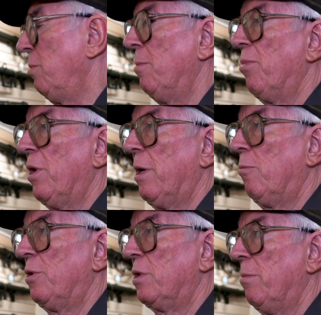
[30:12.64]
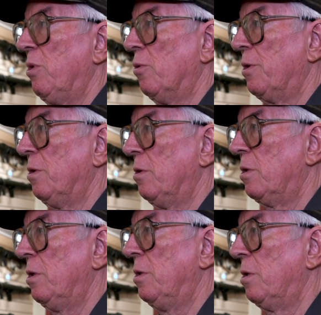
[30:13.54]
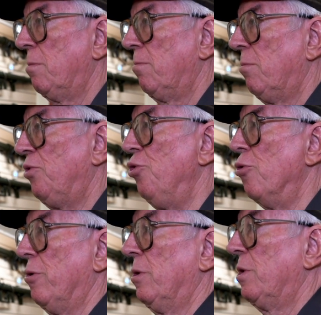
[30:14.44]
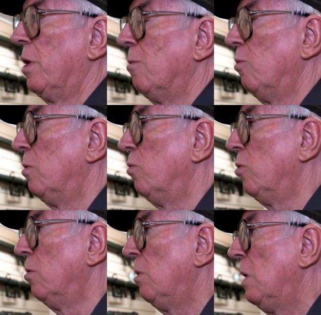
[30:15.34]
been playing with semi-autos since during the Second World War.